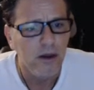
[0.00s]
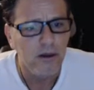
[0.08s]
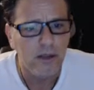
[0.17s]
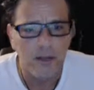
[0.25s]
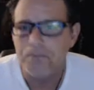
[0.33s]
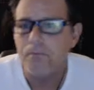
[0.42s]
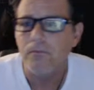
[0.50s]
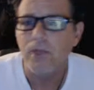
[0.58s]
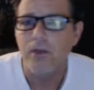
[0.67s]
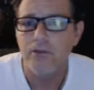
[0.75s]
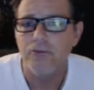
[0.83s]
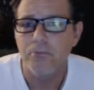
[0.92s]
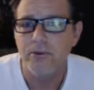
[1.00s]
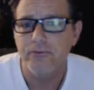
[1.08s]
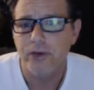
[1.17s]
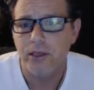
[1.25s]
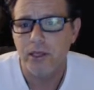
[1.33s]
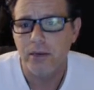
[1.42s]
Okay, this has been
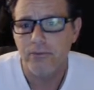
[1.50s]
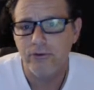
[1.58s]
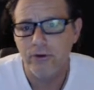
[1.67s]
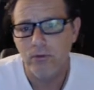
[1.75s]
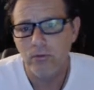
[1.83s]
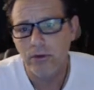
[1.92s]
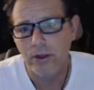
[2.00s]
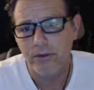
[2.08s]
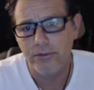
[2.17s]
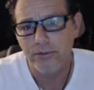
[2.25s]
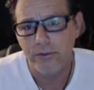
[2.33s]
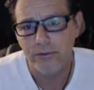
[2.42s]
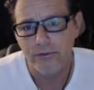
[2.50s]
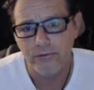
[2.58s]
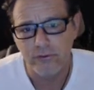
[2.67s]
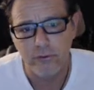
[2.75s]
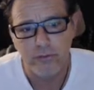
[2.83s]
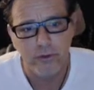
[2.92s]
Frankie Abbruzzino with the
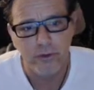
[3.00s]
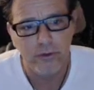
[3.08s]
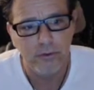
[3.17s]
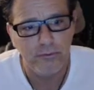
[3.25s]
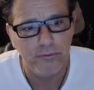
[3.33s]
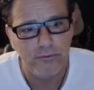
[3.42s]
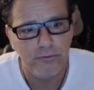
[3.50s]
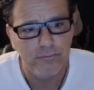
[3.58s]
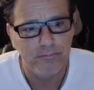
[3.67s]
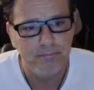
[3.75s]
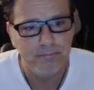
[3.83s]
Scoop News.